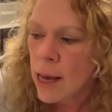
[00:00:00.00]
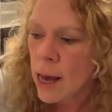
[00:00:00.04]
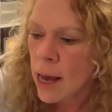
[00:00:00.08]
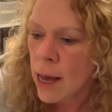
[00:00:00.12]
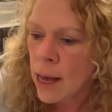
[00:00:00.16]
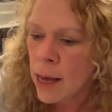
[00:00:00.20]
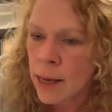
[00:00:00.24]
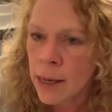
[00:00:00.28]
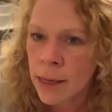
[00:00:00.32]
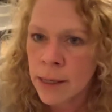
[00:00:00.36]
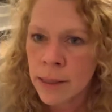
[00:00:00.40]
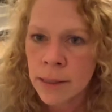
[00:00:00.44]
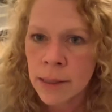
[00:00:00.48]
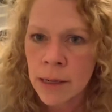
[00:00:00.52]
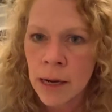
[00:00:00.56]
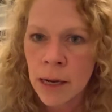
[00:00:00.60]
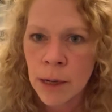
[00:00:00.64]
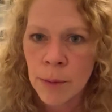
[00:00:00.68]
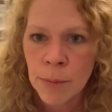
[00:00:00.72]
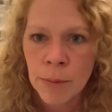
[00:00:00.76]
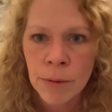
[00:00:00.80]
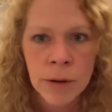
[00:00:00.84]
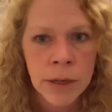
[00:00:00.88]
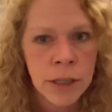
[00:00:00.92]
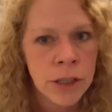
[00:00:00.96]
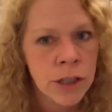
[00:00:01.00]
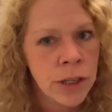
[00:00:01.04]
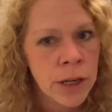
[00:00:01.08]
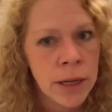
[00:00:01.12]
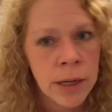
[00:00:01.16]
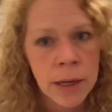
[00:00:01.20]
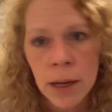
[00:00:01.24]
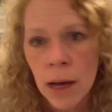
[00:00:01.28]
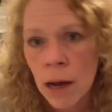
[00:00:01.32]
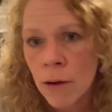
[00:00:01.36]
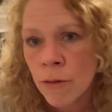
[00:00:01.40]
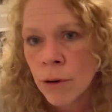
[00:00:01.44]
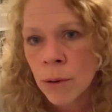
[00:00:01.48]
And I
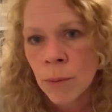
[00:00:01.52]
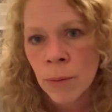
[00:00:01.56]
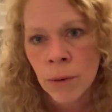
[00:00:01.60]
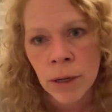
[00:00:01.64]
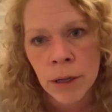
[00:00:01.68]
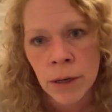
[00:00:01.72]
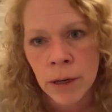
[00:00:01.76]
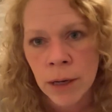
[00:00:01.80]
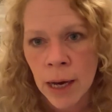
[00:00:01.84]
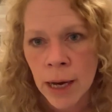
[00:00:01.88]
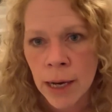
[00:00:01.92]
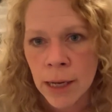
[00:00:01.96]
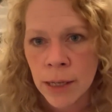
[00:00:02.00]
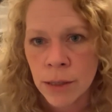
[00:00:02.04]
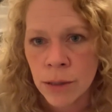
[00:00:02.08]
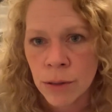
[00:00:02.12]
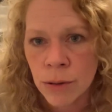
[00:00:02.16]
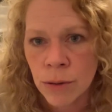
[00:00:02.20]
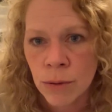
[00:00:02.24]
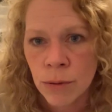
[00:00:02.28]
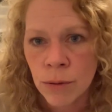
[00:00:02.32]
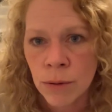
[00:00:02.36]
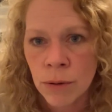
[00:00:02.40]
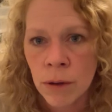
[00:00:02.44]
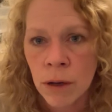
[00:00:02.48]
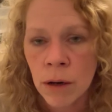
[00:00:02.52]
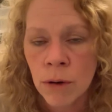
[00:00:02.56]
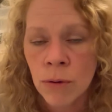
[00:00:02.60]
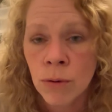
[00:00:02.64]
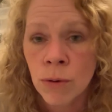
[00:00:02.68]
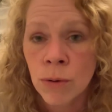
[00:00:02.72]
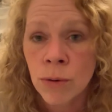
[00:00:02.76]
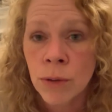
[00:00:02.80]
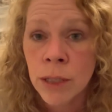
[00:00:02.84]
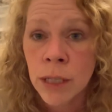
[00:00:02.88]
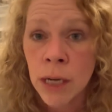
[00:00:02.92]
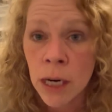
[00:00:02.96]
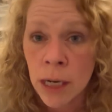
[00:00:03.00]
appreciate every one of you guys who,
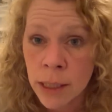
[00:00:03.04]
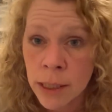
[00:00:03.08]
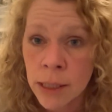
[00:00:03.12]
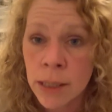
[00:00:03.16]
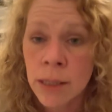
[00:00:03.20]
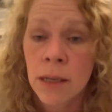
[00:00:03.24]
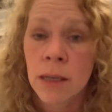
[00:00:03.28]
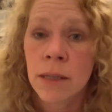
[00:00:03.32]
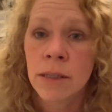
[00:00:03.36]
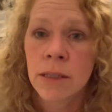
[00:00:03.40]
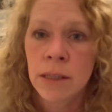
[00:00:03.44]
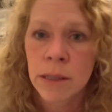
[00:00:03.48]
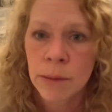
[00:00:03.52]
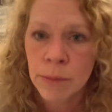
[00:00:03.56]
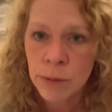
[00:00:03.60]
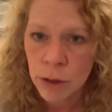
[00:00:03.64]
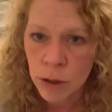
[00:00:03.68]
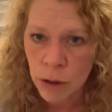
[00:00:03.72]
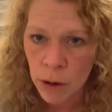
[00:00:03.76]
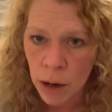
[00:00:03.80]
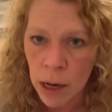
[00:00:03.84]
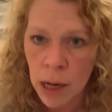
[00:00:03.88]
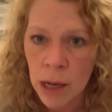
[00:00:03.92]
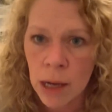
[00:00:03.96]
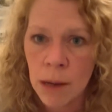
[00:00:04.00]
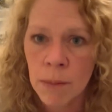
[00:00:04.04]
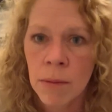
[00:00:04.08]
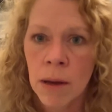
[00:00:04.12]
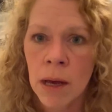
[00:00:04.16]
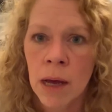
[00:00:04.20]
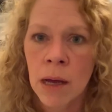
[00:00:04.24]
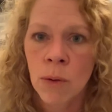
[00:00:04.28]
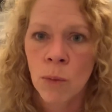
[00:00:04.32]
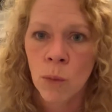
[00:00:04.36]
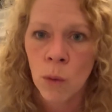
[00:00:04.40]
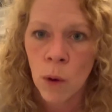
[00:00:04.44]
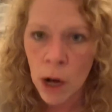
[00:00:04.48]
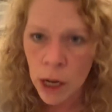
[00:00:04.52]
who does subscribe
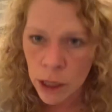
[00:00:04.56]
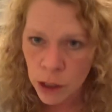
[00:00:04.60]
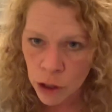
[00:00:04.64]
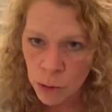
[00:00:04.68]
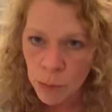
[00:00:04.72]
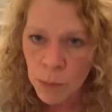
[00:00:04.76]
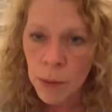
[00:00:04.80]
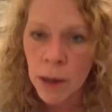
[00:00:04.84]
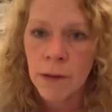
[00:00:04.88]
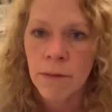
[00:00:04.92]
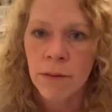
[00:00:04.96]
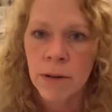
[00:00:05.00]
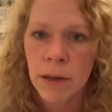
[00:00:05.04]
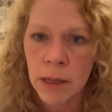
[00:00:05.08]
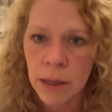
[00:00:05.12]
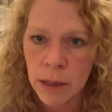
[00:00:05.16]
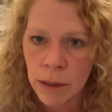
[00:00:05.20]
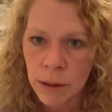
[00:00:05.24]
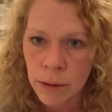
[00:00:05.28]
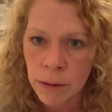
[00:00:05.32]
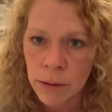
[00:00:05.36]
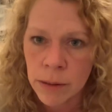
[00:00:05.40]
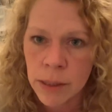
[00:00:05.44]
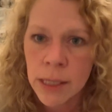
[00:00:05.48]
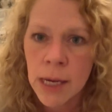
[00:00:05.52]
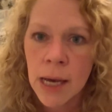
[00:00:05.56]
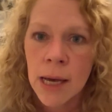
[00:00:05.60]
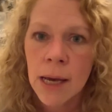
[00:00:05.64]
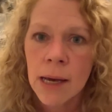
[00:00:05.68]
and watch my videos.